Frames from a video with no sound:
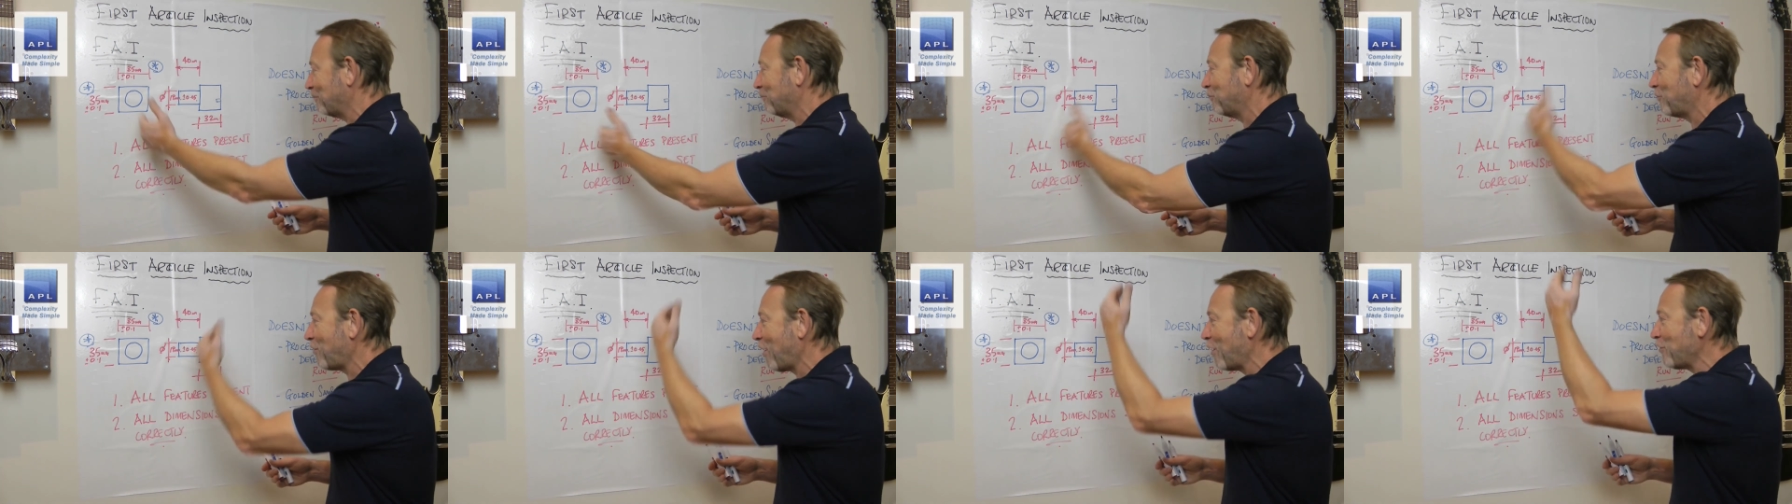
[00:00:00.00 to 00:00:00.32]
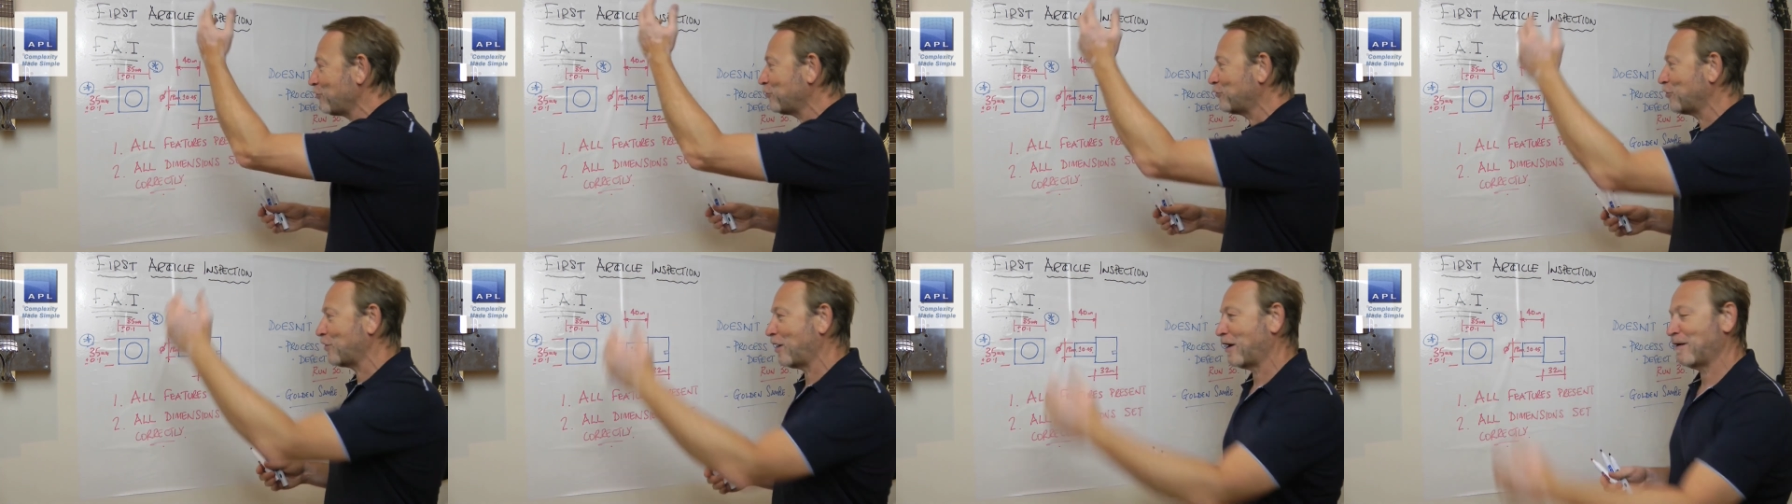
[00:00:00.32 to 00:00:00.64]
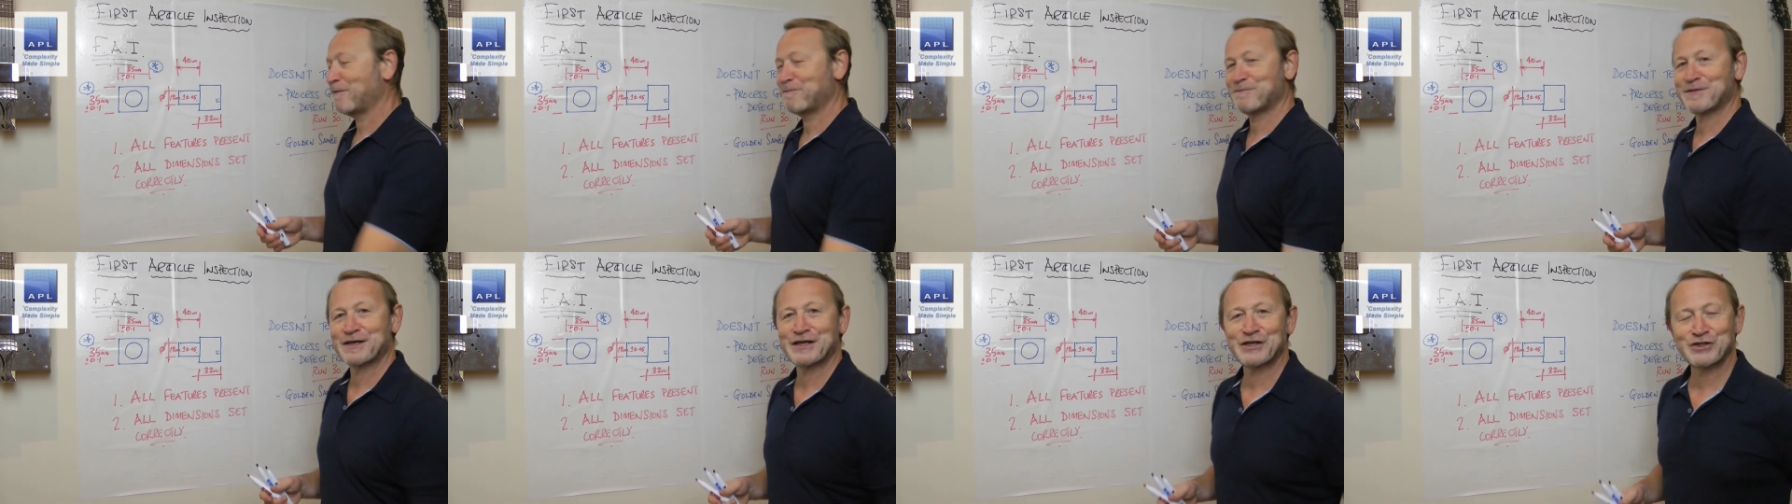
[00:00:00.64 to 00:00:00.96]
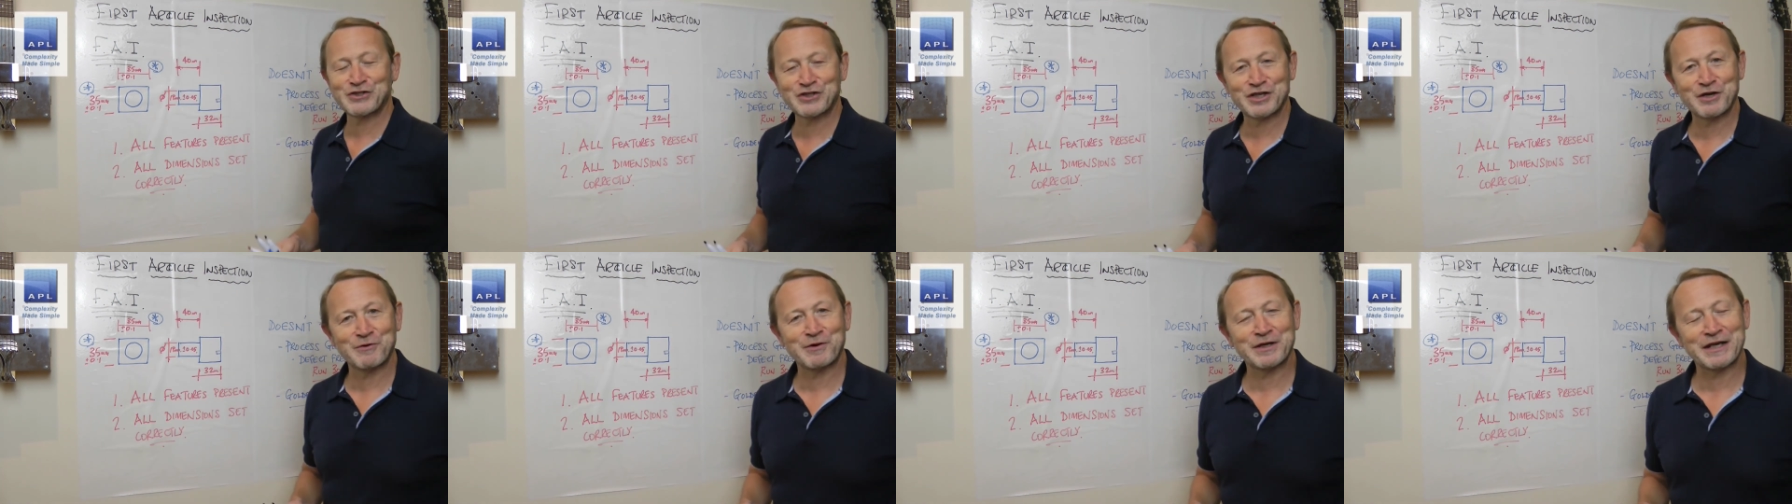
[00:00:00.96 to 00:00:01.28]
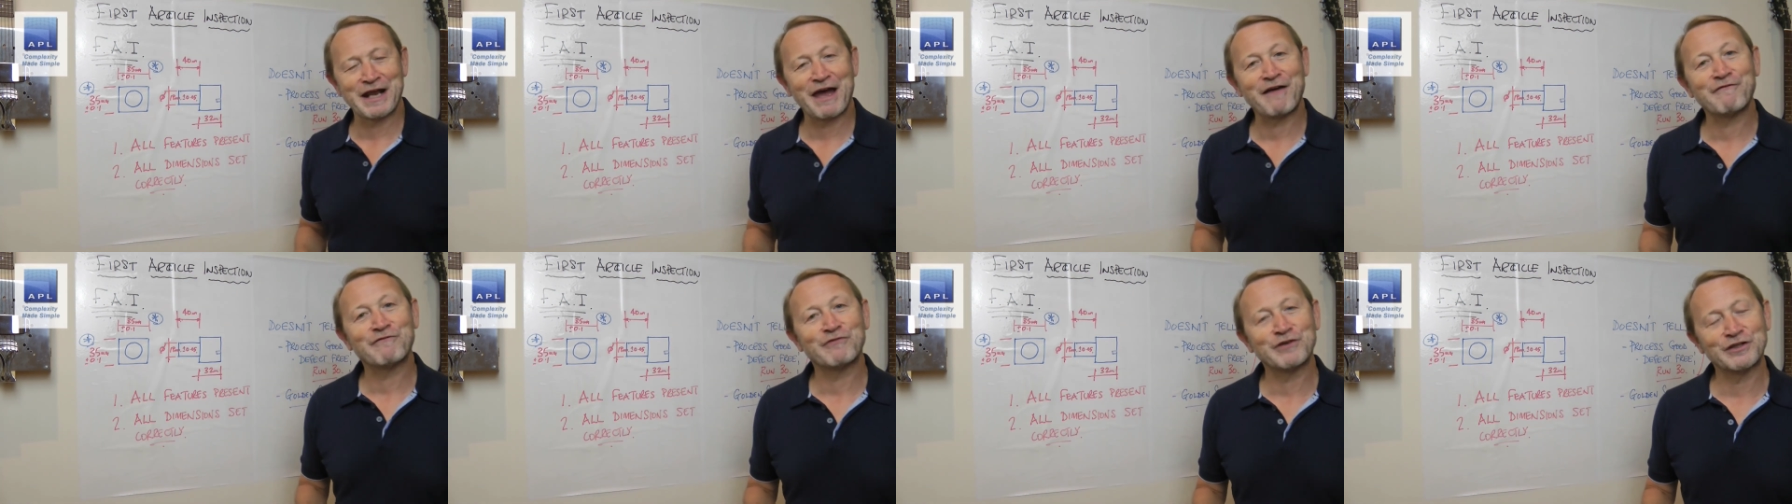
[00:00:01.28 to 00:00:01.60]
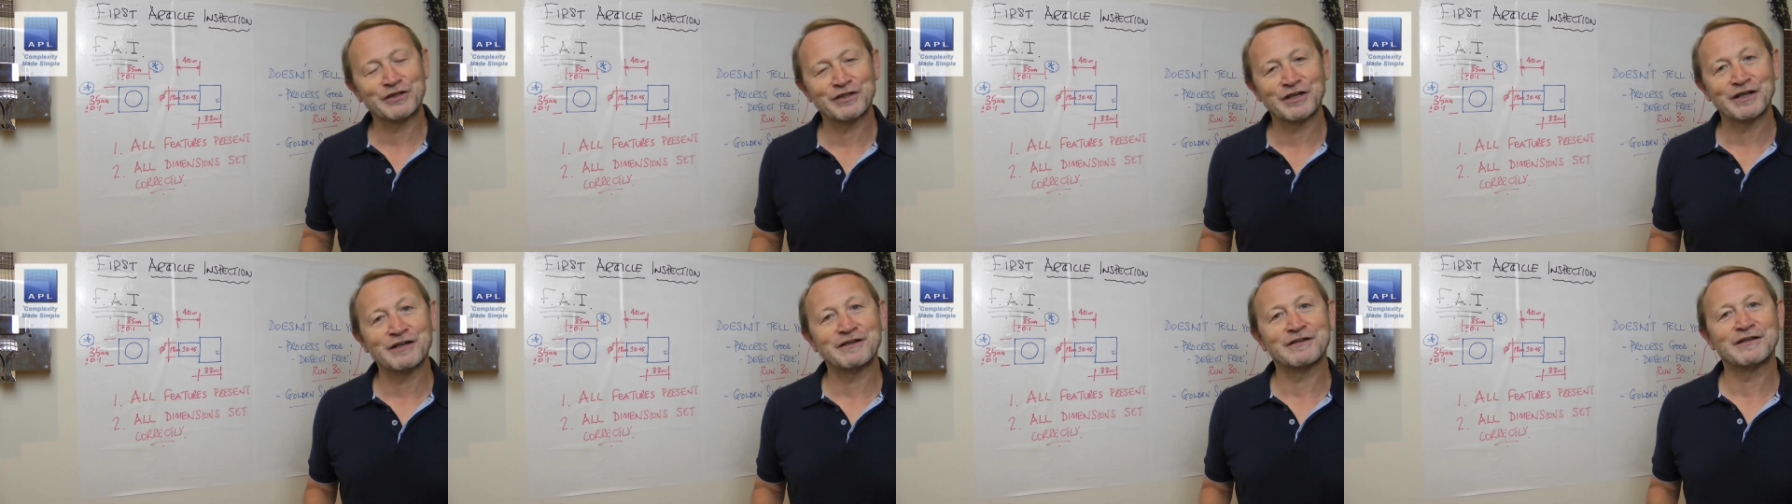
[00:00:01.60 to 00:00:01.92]
program is doing
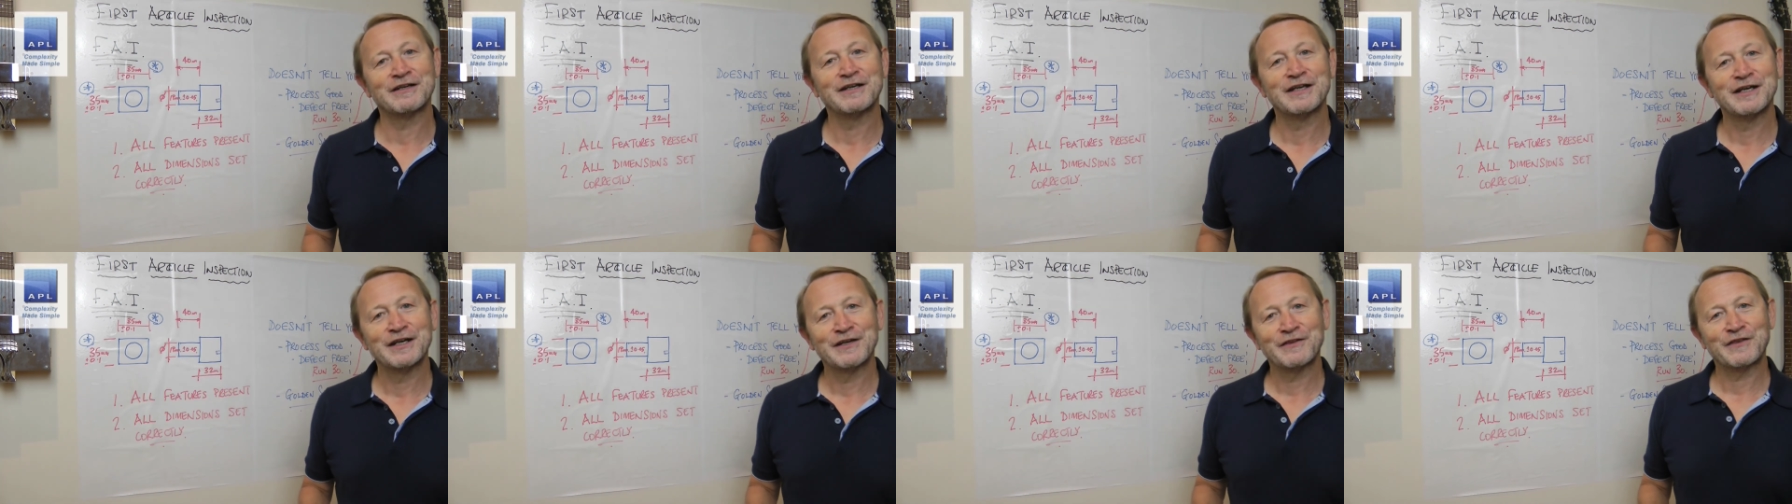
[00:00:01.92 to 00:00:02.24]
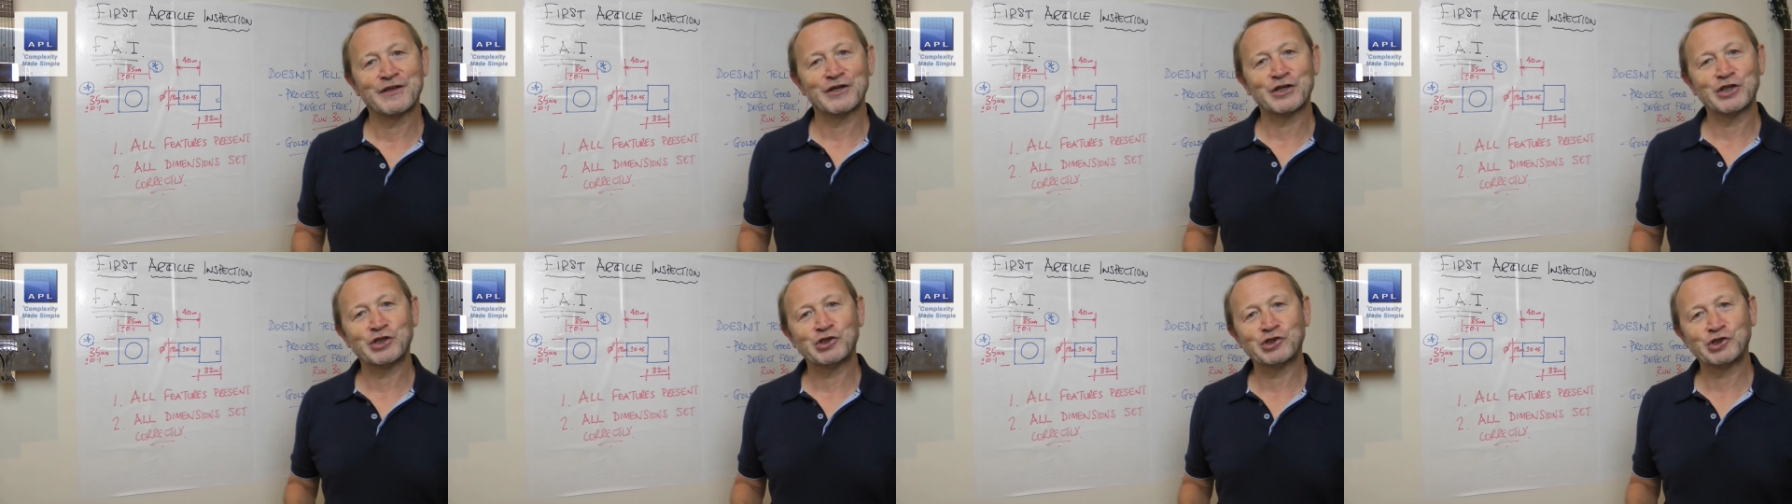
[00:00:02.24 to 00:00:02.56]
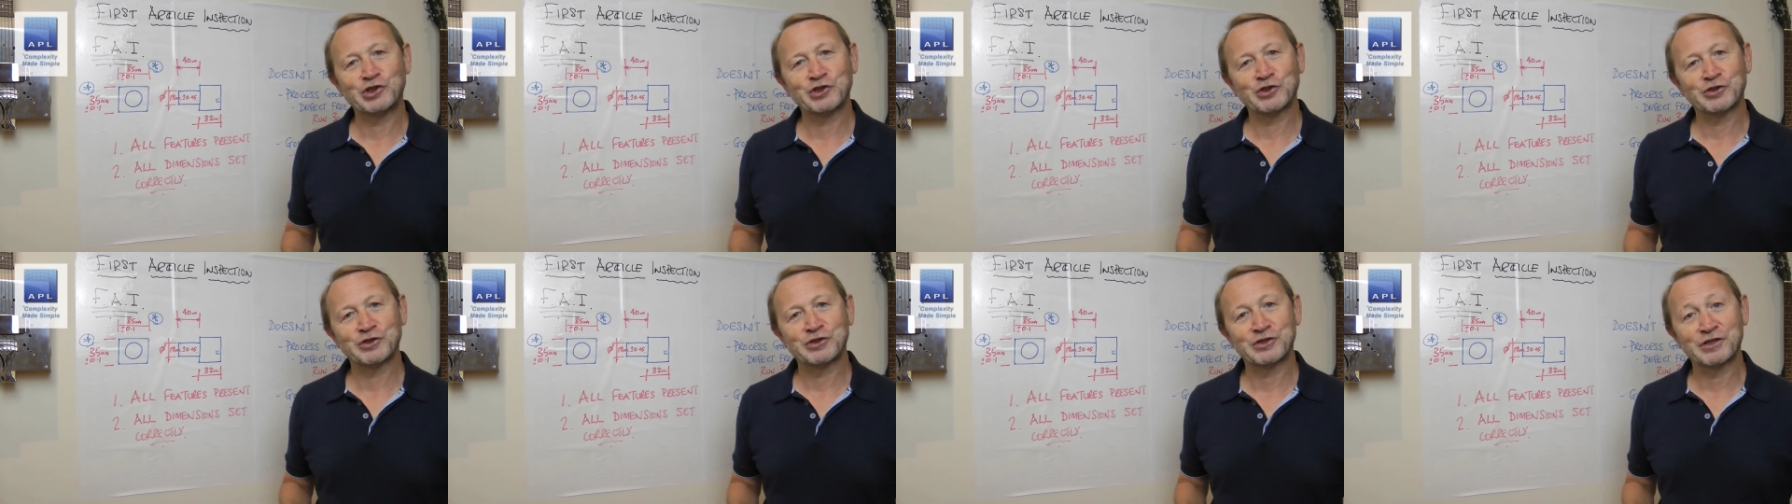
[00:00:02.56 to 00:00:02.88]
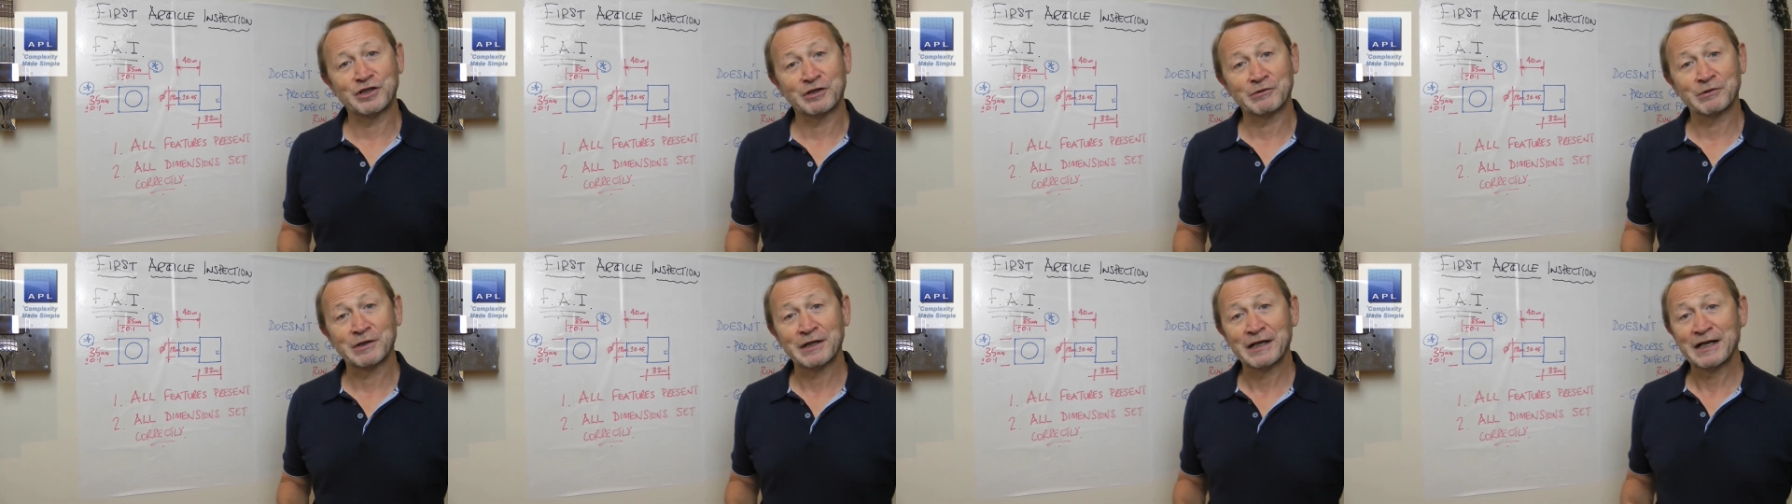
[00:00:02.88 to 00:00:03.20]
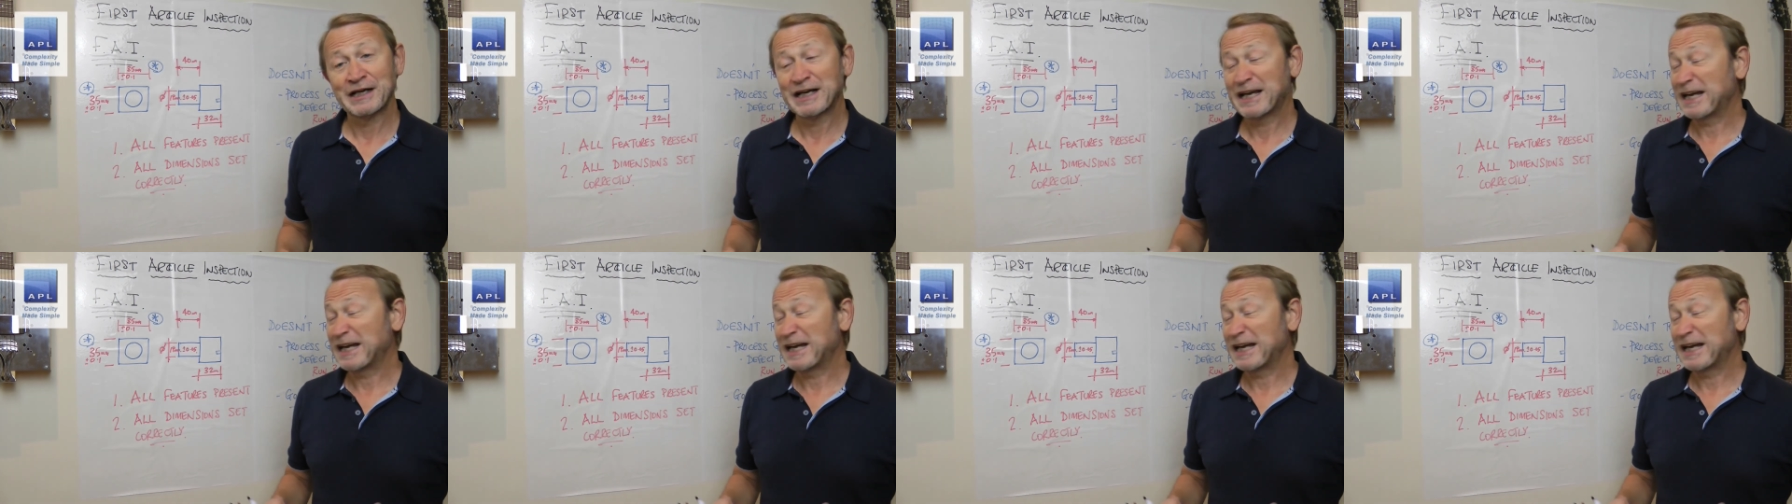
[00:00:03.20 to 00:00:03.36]
everything that it should do.